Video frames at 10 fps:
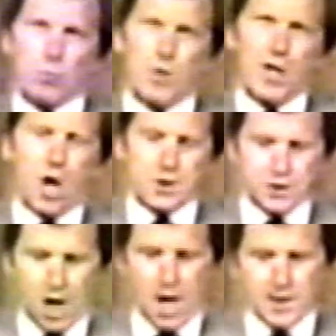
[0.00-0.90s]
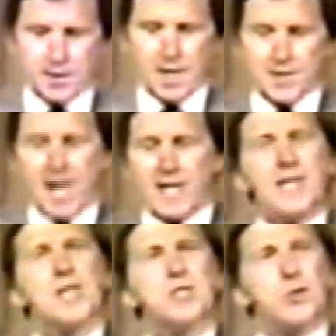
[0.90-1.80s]
we are taught that
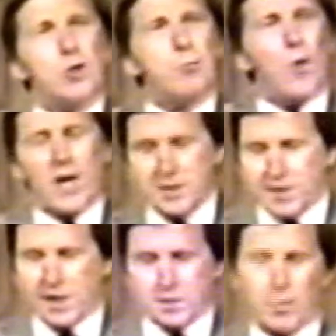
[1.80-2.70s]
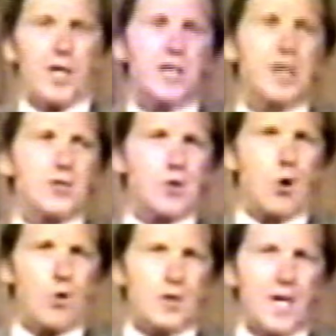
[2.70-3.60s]
it is 2.6 million years
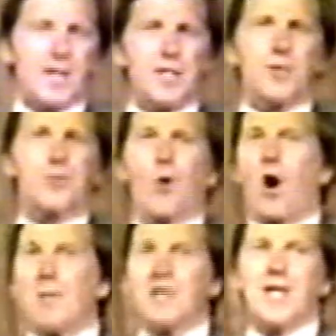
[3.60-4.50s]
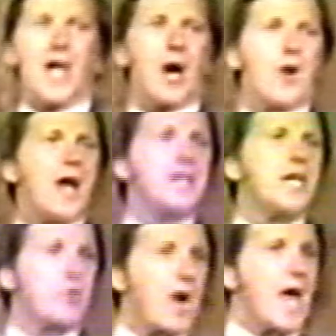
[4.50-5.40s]
old. You throw them in the air and you
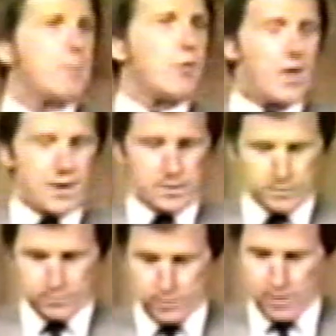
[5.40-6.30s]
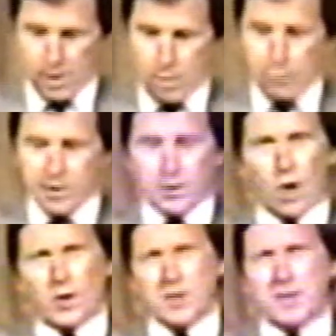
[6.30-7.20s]
grab one. But
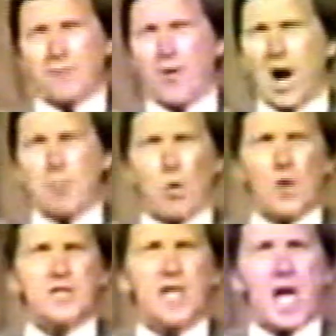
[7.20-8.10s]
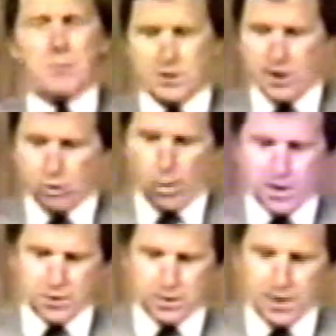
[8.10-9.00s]
notice the far more damaging
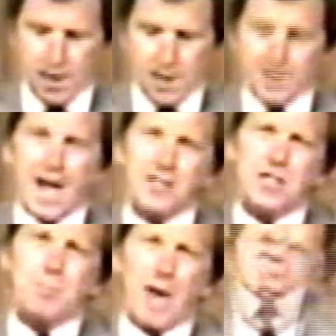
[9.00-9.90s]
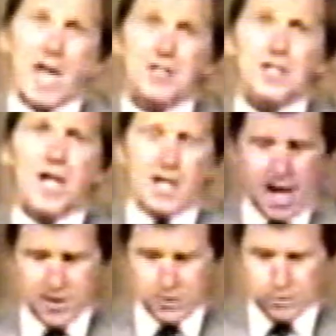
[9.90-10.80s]
question that demands an
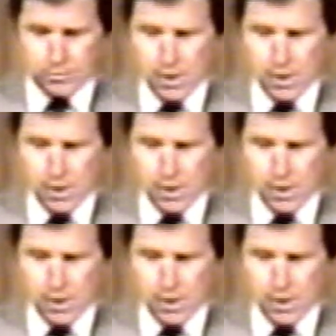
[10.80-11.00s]
answer.